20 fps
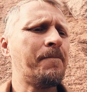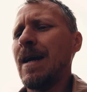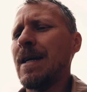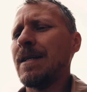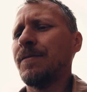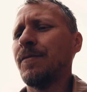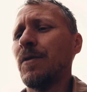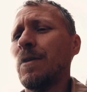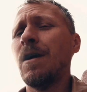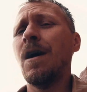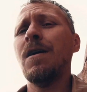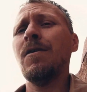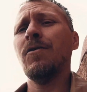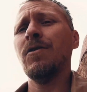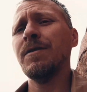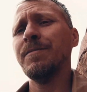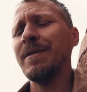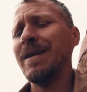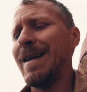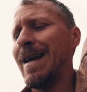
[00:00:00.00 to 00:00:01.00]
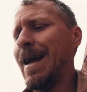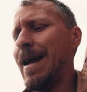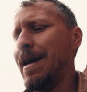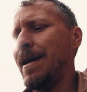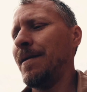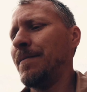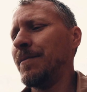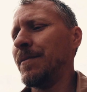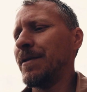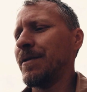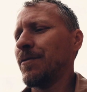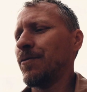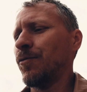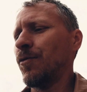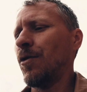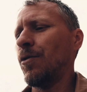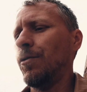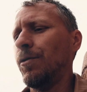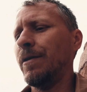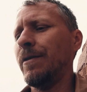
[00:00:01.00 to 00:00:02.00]
As for Congressman Ames'
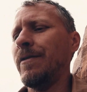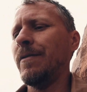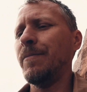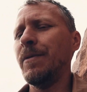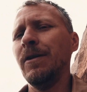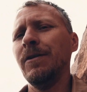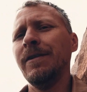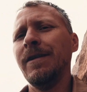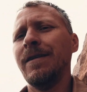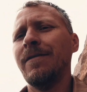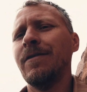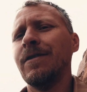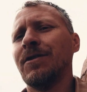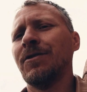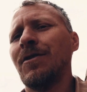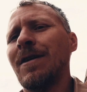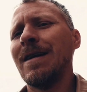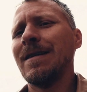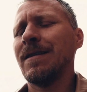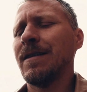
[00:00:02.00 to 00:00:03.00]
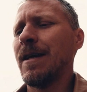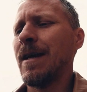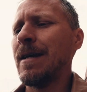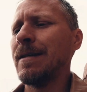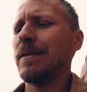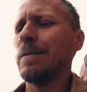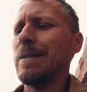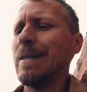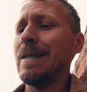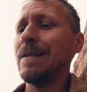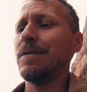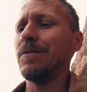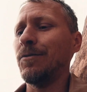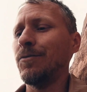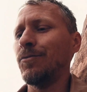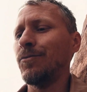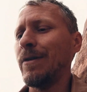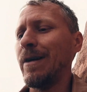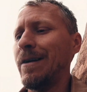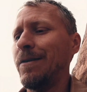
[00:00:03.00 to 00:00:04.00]
role in the building of the
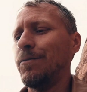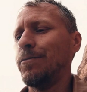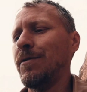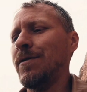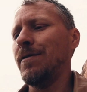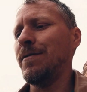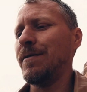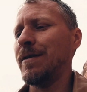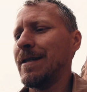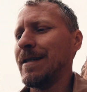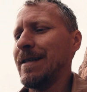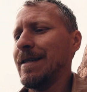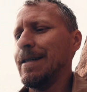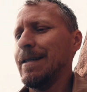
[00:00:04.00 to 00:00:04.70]
Transcontinental Railroad,